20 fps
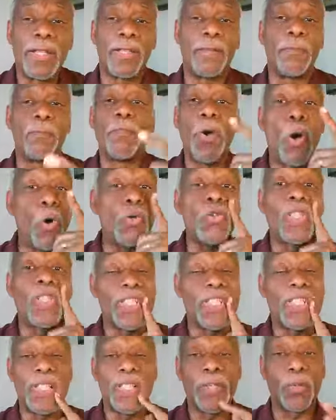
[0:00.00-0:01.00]

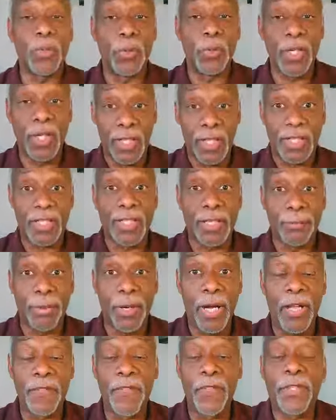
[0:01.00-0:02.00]
Moses, who again
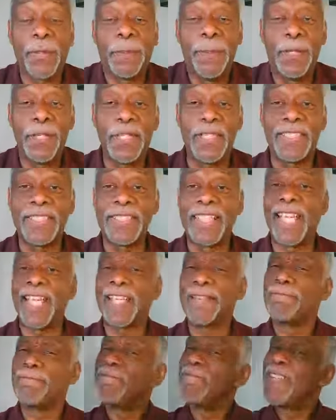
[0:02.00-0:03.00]
compiled this book, is
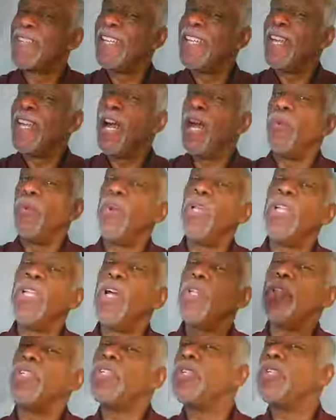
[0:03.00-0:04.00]
saying, really,
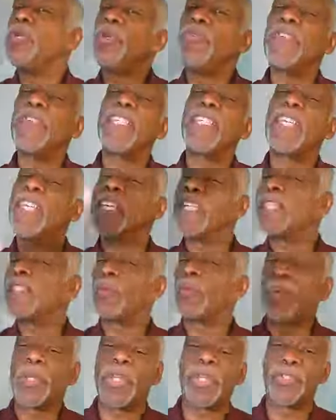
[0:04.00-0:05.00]
only two of his kids
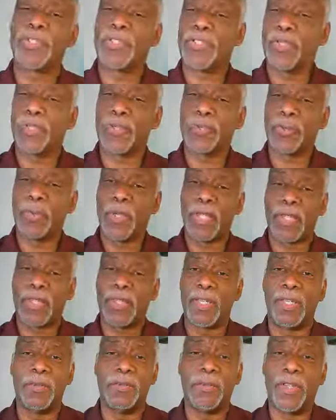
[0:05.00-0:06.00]
are we concerned with,
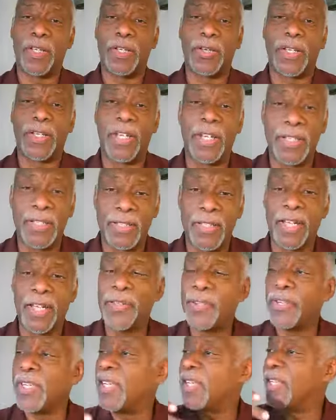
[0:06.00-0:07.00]
and their kids. The
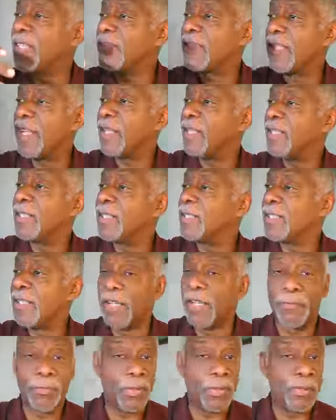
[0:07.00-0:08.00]
other kids, they did
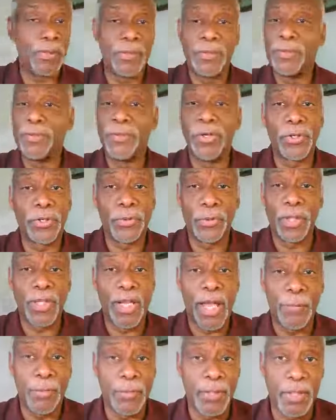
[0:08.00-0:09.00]
stuff, and who knows
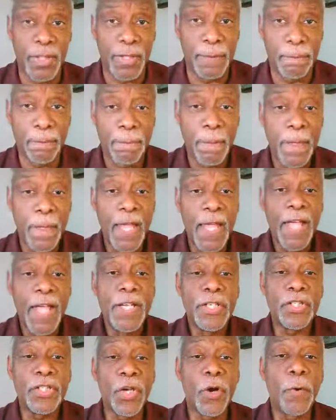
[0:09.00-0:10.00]
what happened to them.
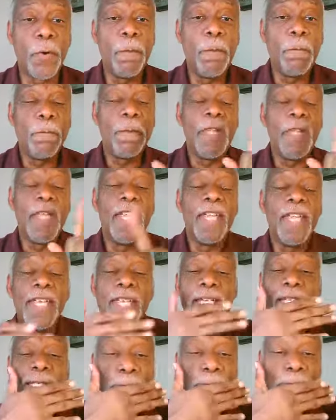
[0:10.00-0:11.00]
So
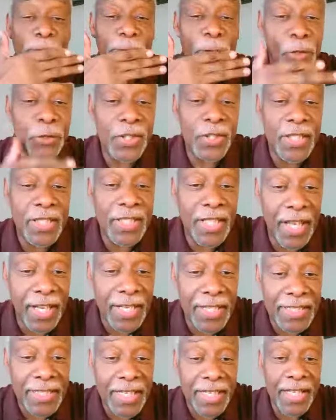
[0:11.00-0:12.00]
he
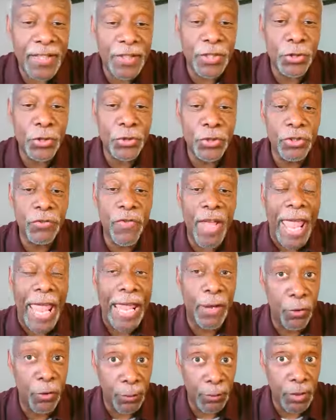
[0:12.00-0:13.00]
takes the children of
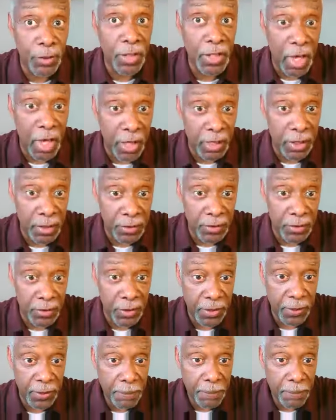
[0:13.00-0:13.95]
Aram, the youngest.